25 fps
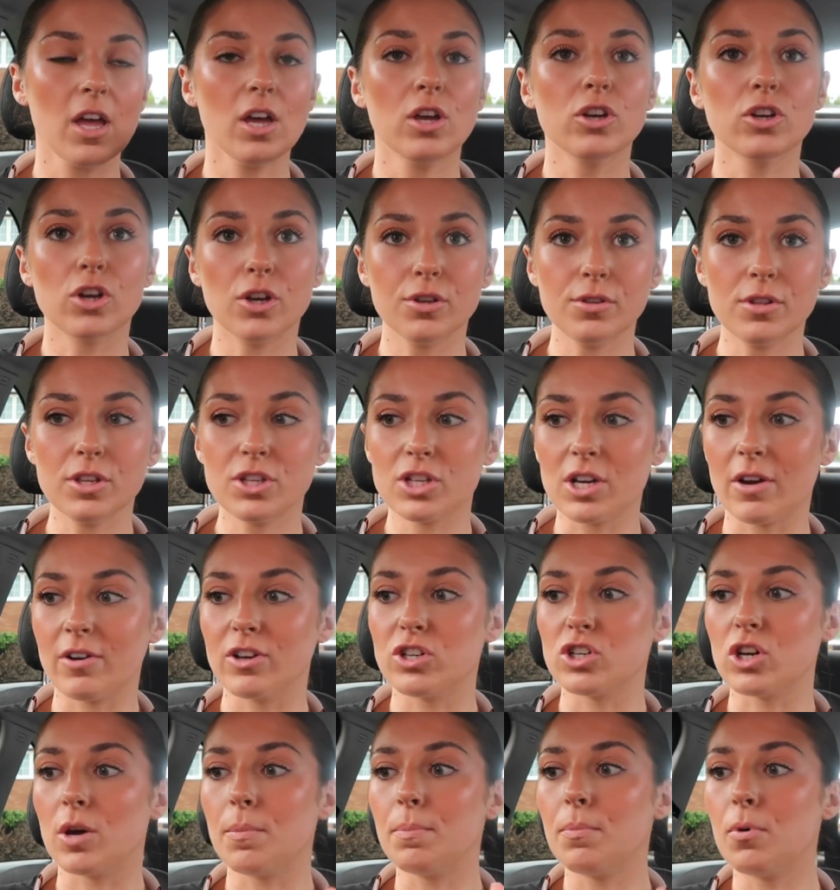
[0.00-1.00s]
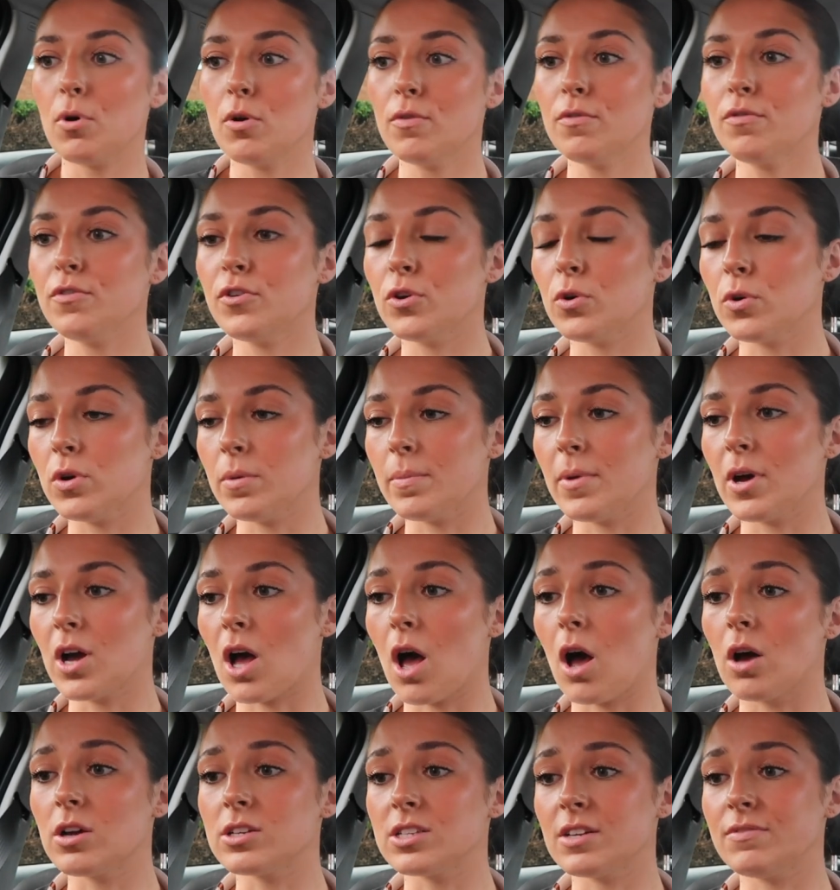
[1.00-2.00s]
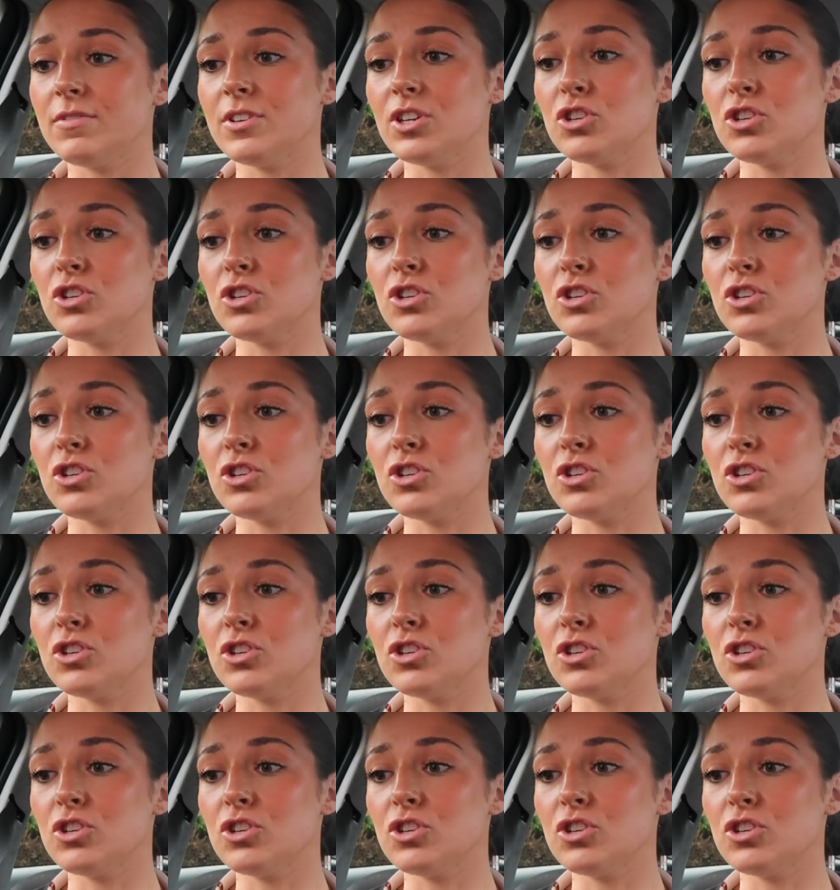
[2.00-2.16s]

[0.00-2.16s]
Go to the charity shop, put fuel in my car because I've